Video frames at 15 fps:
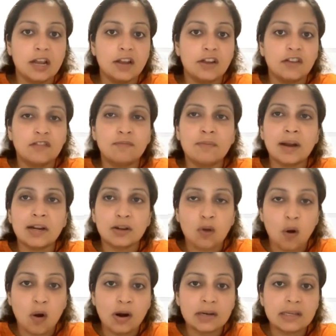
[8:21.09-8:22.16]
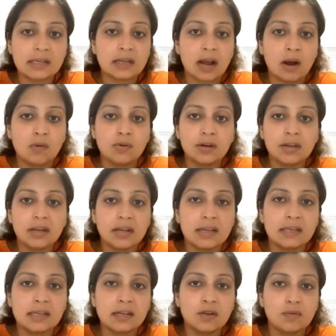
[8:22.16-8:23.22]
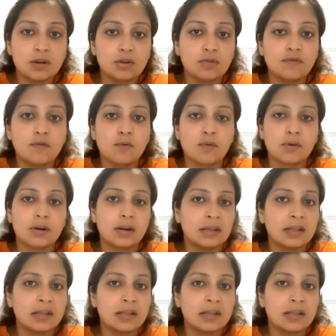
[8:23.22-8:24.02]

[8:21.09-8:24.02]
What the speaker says: if my dots count is equal to 4.